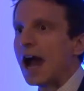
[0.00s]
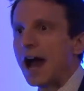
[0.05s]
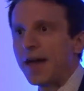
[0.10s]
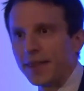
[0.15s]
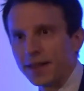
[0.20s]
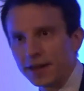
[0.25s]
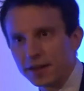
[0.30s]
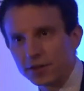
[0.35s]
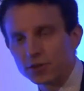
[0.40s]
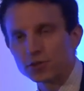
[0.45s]

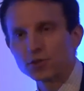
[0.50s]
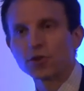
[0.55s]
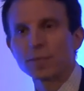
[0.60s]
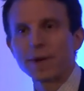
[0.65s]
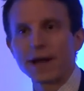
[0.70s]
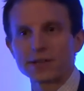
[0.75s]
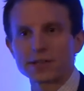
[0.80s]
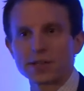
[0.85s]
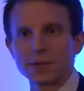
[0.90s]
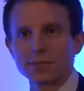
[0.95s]
And then I'm going to talk
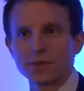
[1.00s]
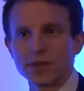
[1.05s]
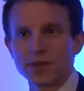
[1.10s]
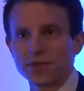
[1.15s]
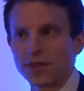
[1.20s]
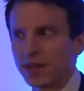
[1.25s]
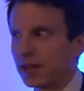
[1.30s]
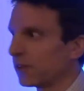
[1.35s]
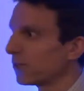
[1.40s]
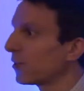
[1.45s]
about some of the
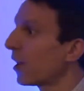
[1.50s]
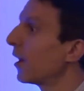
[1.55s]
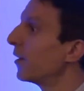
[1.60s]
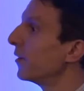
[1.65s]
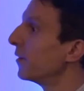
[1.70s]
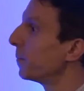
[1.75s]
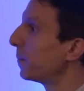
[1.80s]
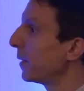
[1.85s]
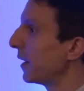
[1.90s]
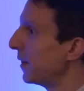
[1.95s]
things that
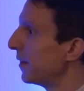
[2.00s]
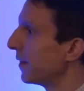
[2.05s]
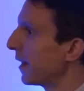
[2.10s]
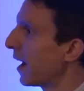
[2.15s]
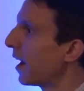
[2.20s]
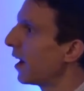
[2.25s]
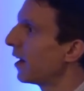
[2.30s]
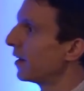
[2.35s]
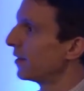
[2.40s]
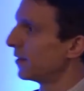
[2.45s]
underpin
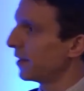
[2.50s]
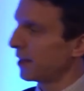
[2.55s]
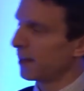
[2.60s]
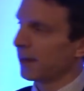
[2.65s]
that,